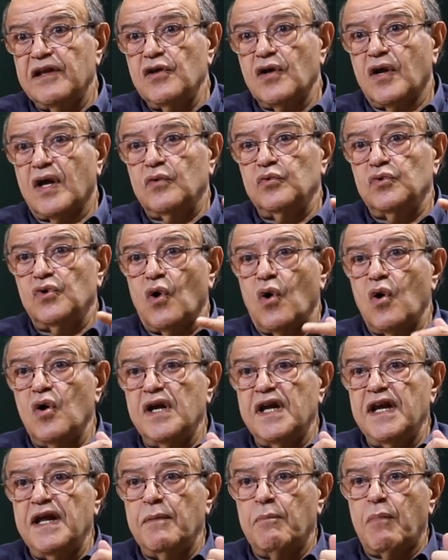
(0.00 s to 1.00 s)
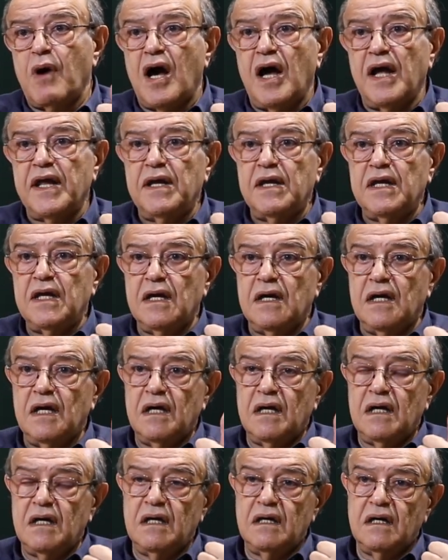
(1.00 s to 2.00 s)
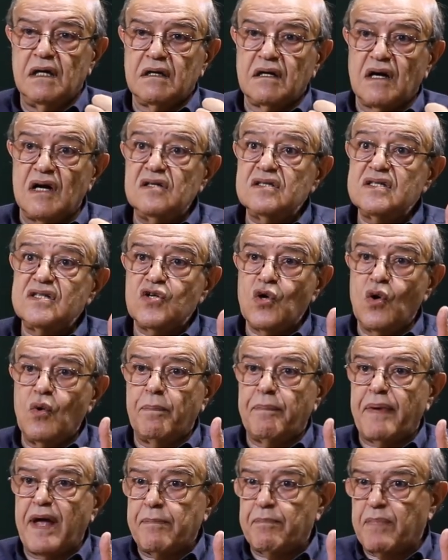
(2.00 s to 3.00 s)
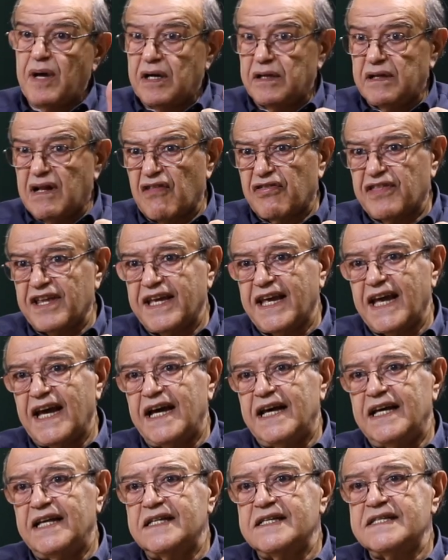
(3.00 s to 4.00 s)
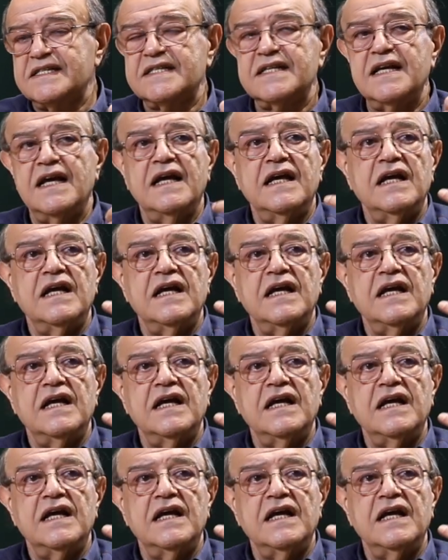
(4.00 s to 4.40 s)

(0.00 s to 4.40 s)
You could only buy canson paper, nothing else,